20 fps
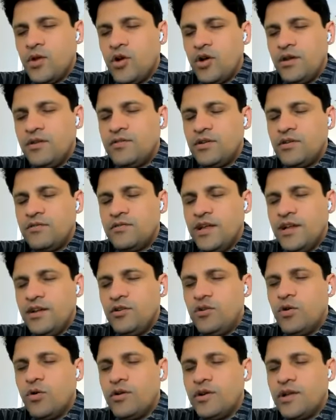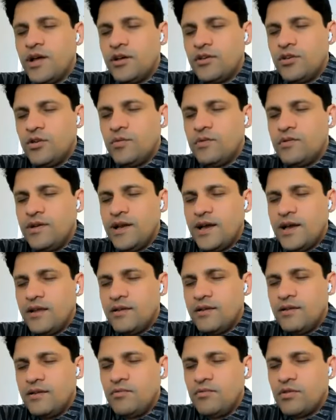Or instead of saying, don't argue with
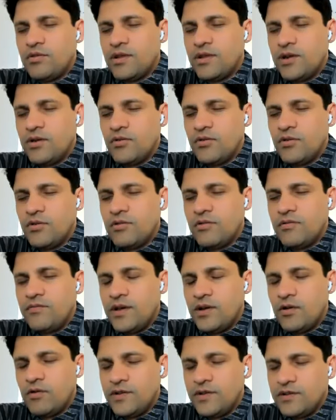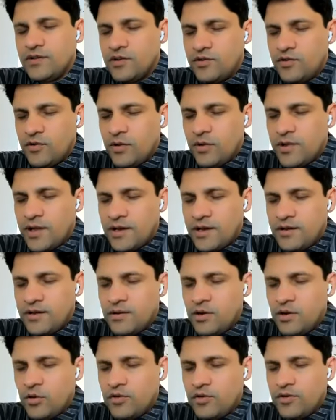reality, because I don't know, you can always control that.
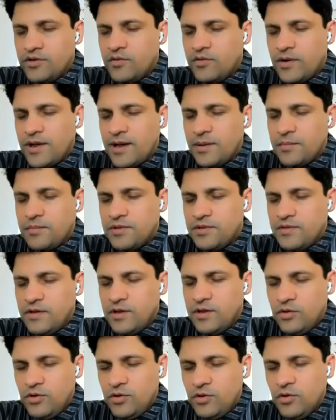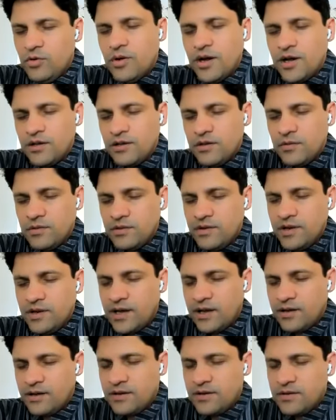Notice what happens when you do argue with
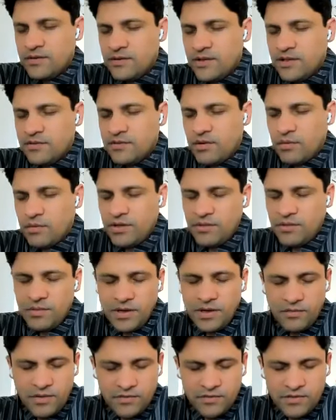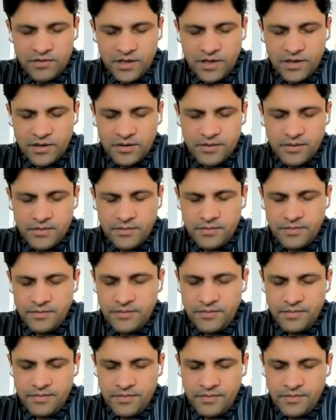reality. That's probably a better way of saying
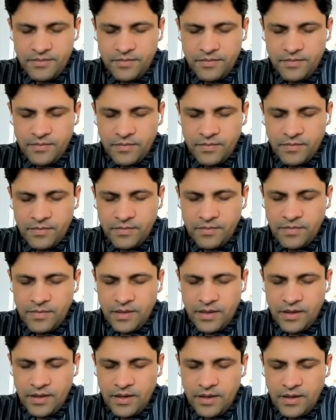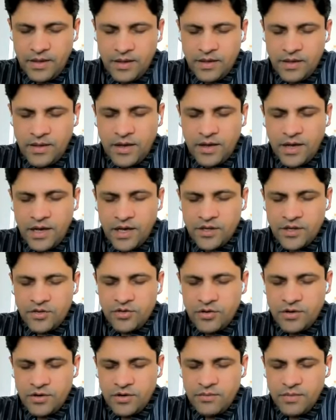it. I
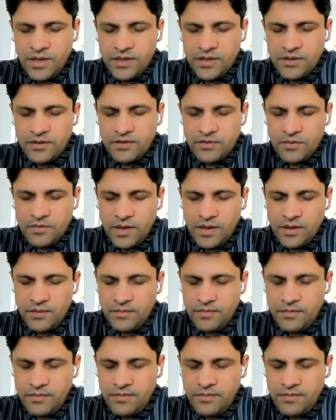shouldn't be this way.